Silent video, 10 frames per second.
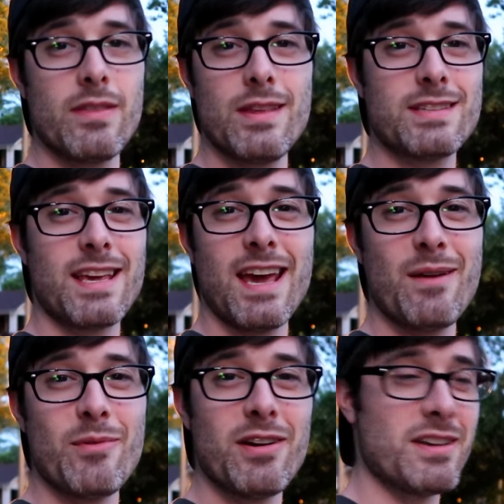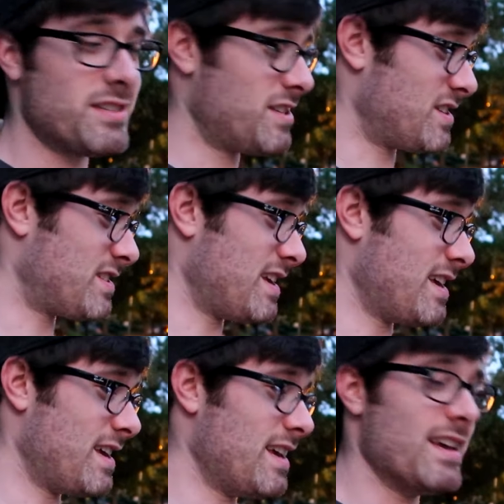this camera is just
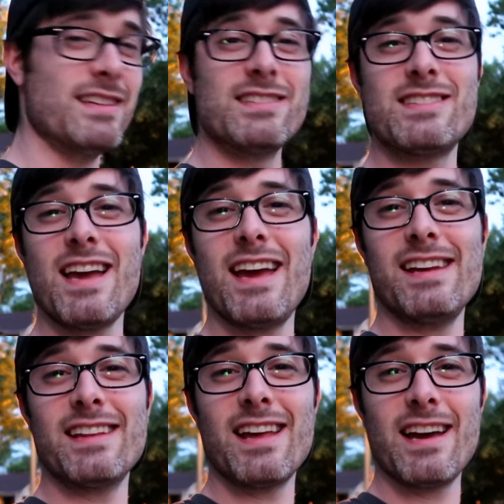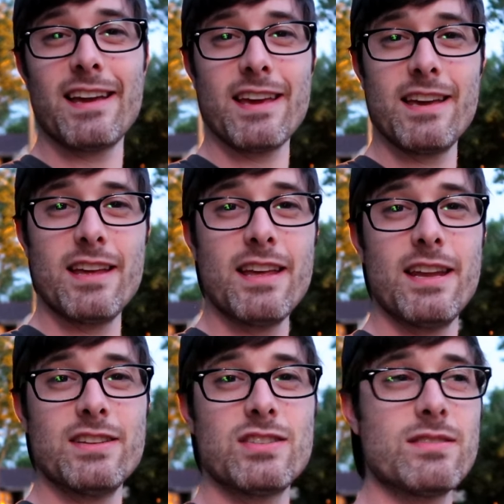insane. Like
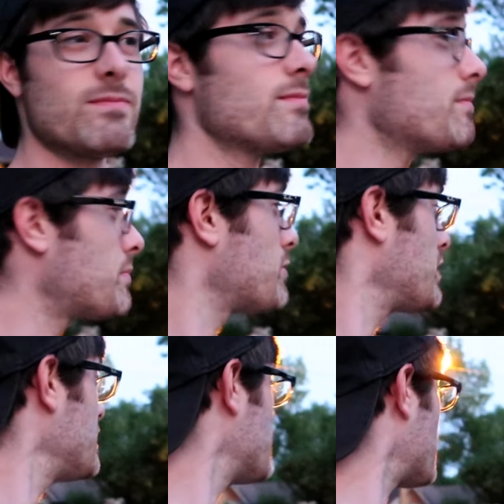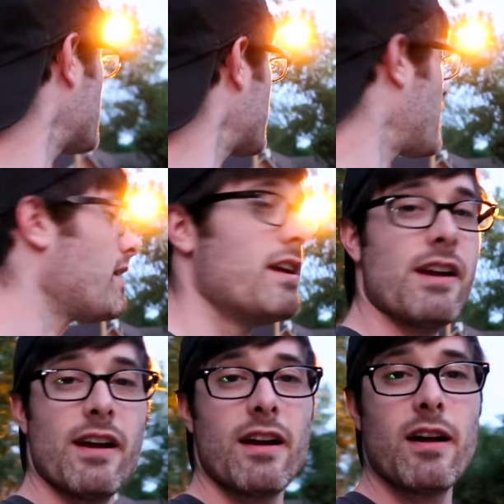it is pretty dark out
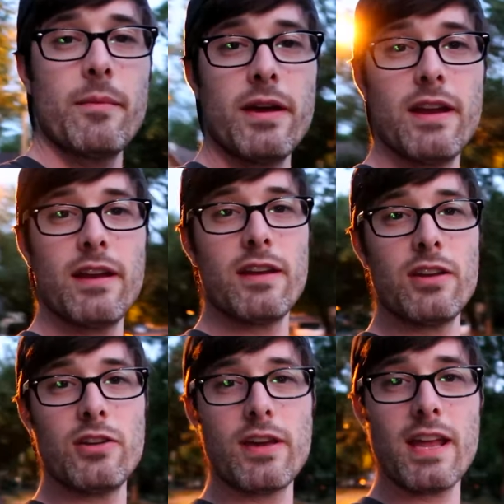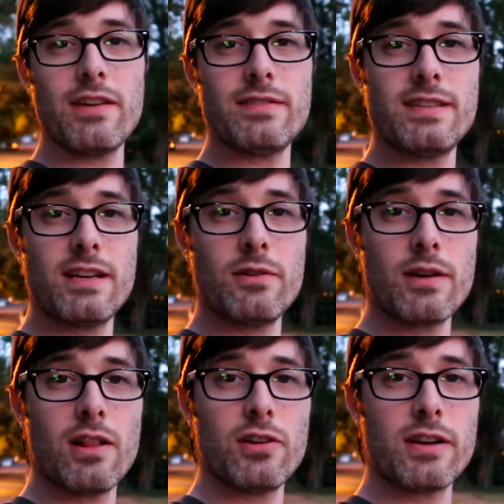here. I mean, you can't even tell
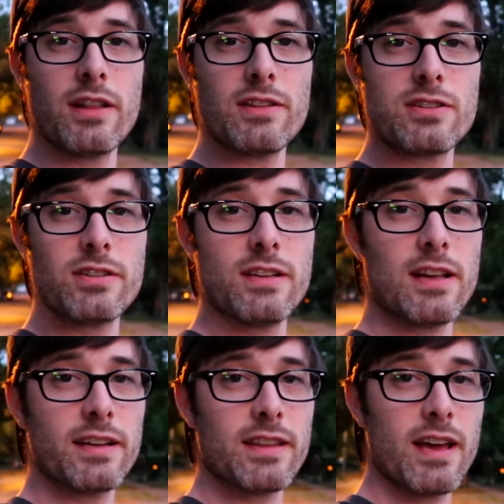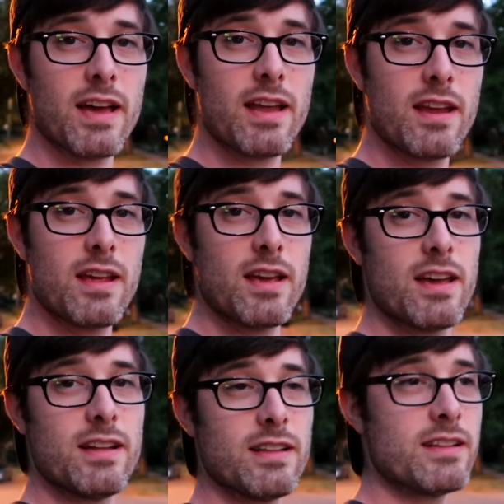when I look down the street like that.
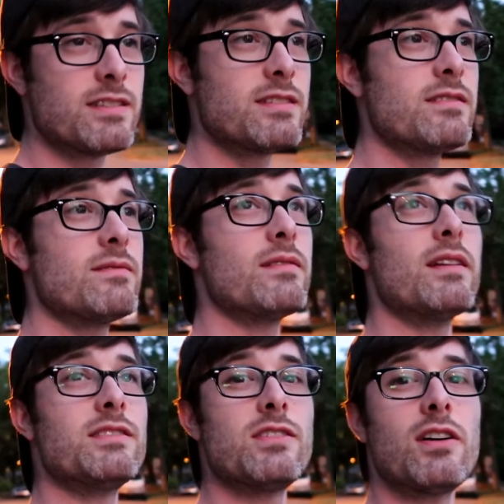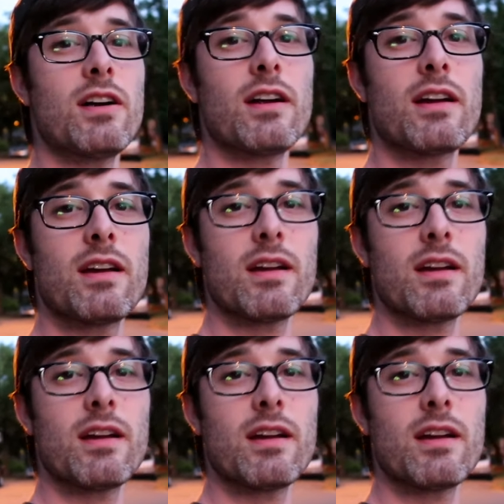It's dark.